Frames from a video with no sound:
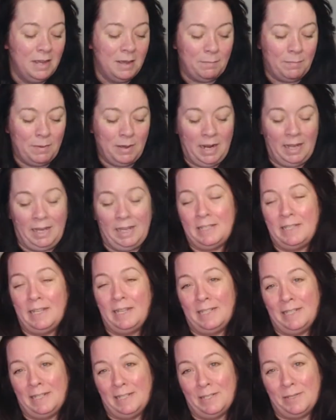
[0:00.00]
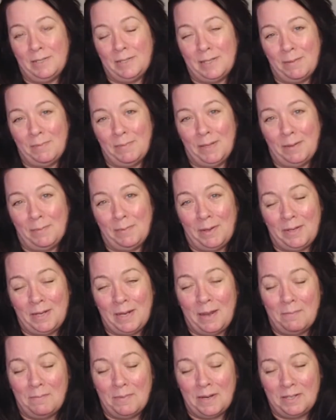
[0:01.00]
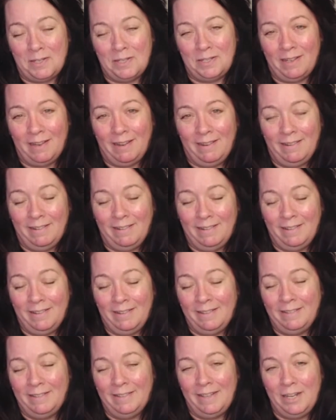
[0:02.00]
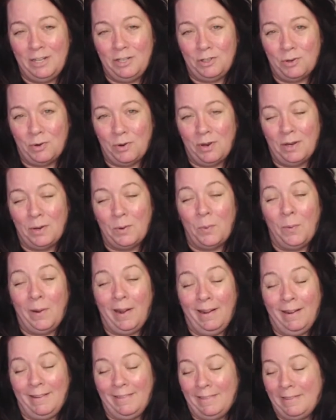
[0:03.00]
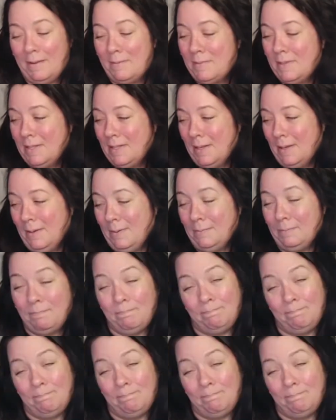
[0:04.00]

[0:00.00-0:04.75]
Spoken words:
But I guess that tells you something about how much I enjoy wearing them. So